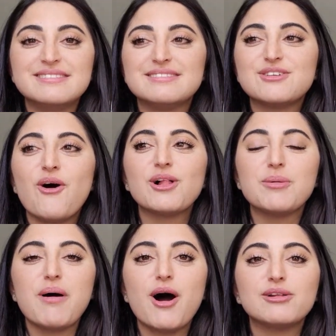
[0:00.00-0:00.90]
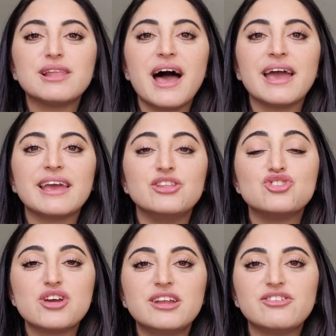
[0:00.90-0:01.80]
talk about, like in
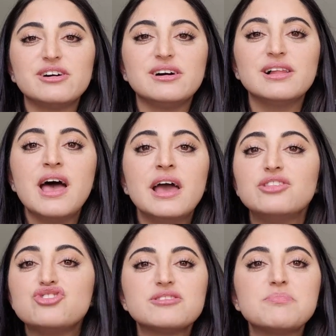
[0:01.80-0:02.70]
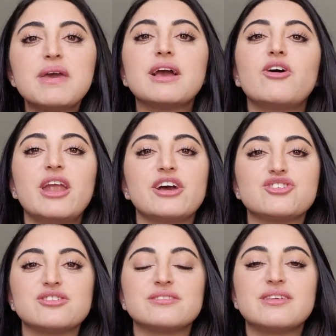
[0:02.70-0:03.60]
general, just make
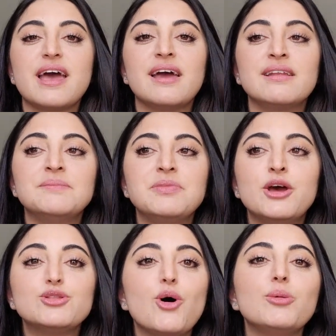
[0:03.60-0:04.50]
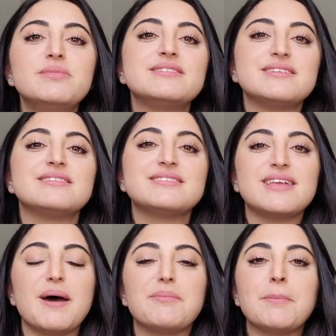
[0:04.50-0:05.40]
connections and don't miss this
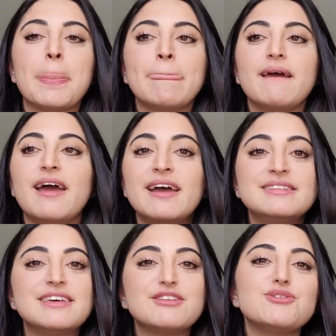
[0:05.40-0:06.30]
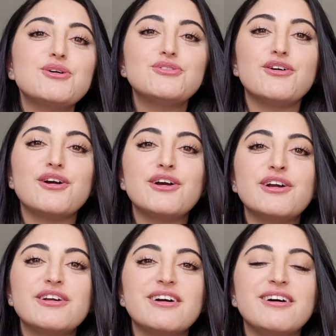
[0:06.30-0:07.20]
step. And that's all
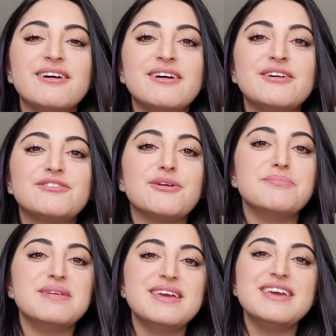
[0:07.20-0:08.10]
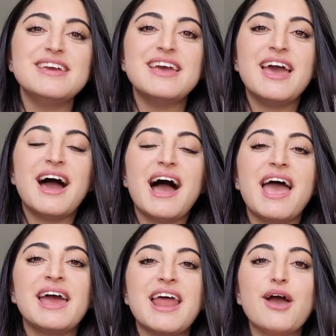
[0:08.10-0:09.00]
for from me,
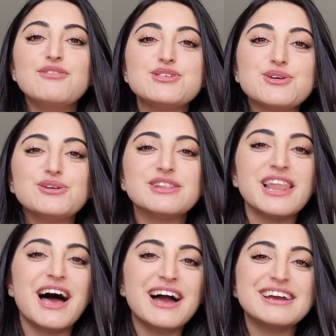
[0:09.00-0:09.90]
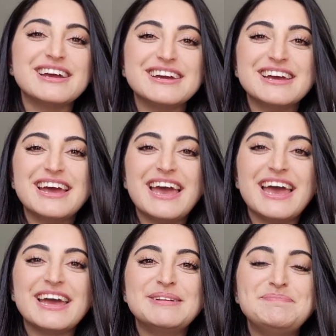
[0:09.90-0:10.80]
and I wish you good luck
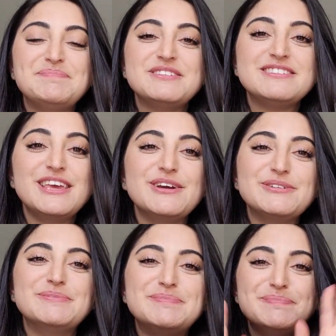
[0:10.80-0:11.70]
and see you.